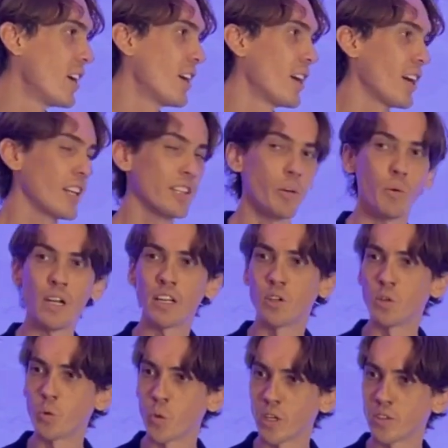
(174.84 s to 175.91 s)
And the really
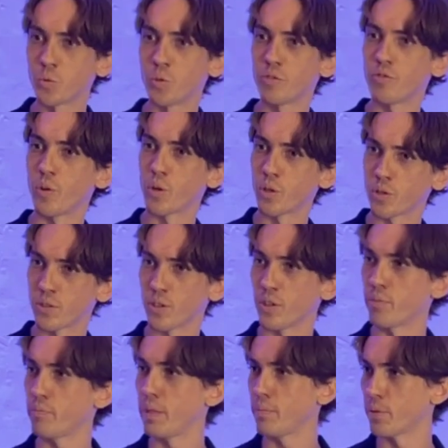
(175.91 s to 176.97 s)
good ones will focus
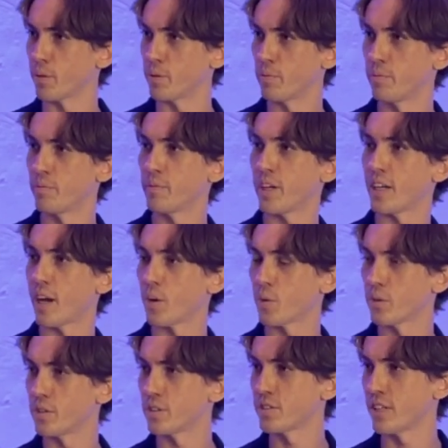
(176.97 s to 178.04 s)
on people and how to
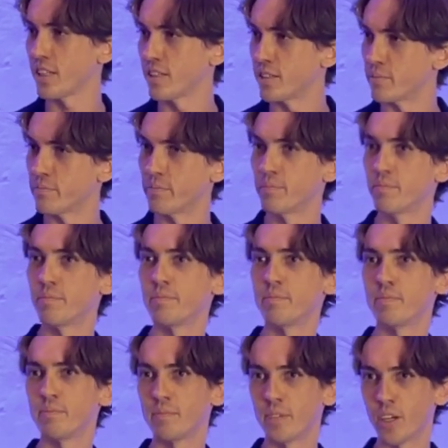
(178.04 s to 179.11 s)
understand them,
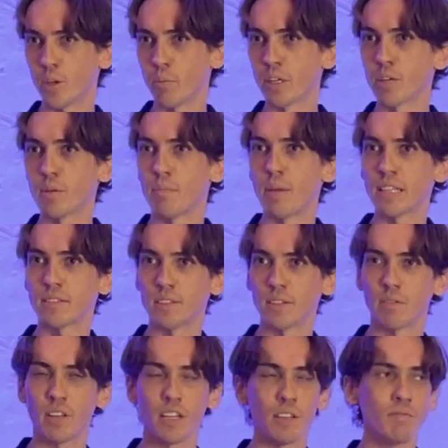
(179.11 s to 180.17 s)
how to become a master
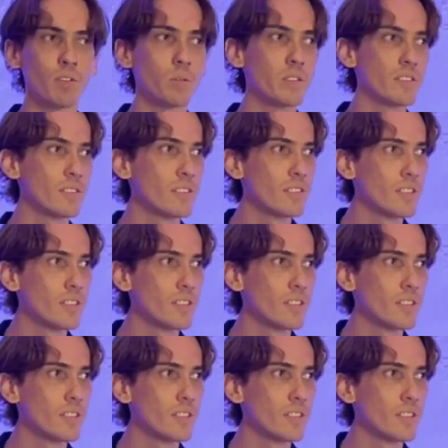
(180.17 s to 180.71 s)
of that influence.